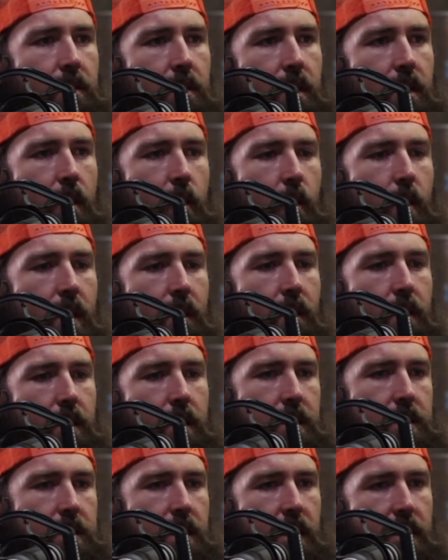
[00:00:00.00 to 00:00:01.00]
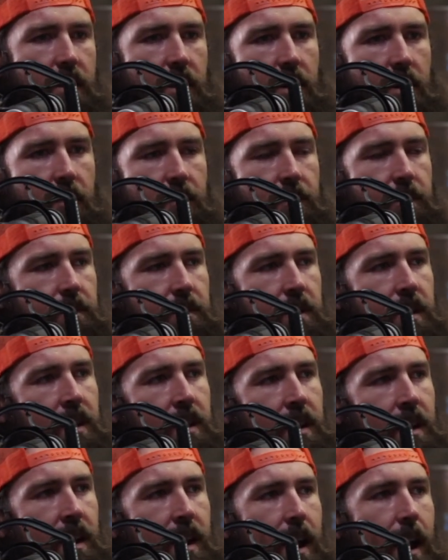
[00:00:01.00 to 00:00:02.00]
we have a decent idea of
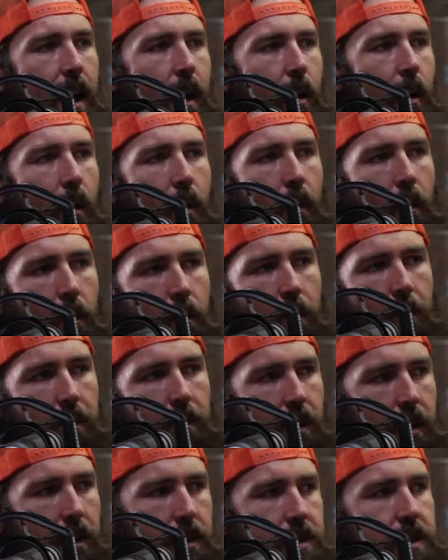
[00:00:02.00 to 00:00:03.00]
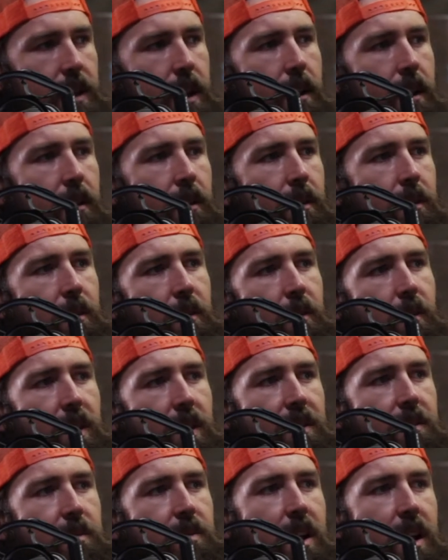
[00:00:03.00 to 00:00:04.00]
how things sell and
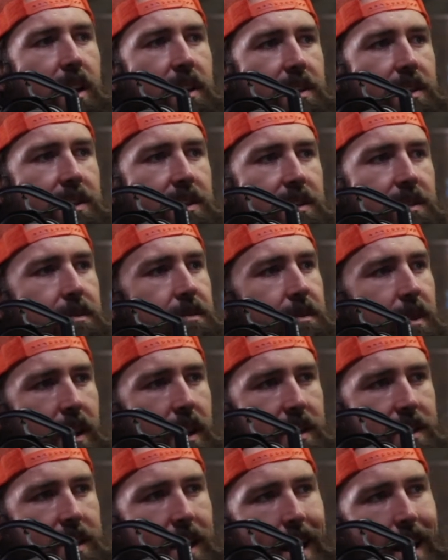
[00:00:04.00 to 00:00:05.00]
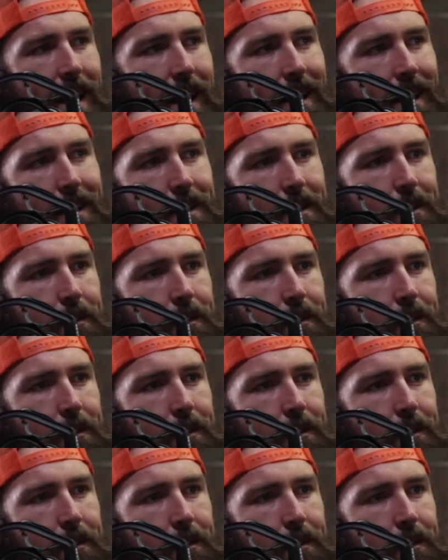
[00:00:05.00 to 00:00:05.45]
what to price things at,